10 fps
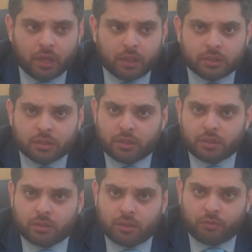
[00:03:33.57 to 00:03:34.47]

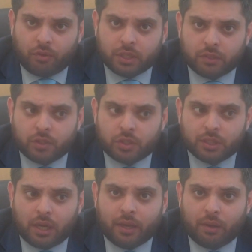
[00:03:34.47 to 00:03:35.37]
There's a variety of
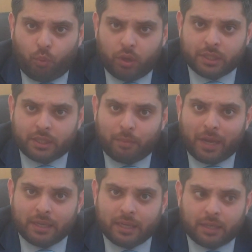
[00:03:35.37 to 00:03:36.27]
issues, and I wanted a
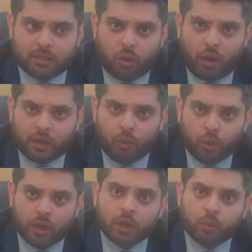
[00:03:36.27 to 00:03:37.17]
mandate so I could
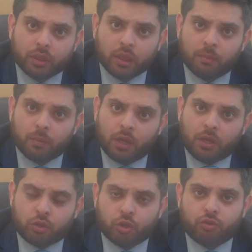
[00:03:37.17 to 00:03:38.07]
work with them
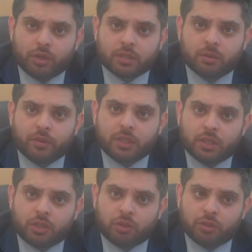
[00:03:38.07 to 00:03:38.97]
to address some of these
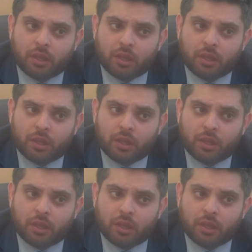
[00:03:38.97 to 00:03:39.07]
issues.